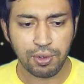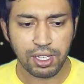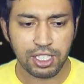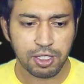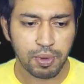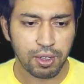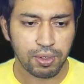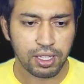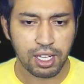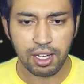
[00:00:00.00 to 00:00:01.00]
you can just play
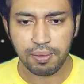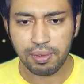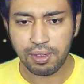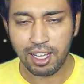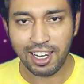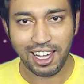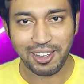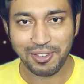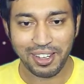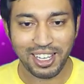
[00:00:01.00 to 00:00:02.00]
with the
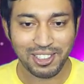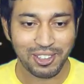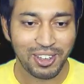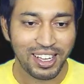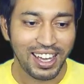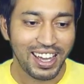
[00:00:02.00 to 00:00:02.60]
live ISO.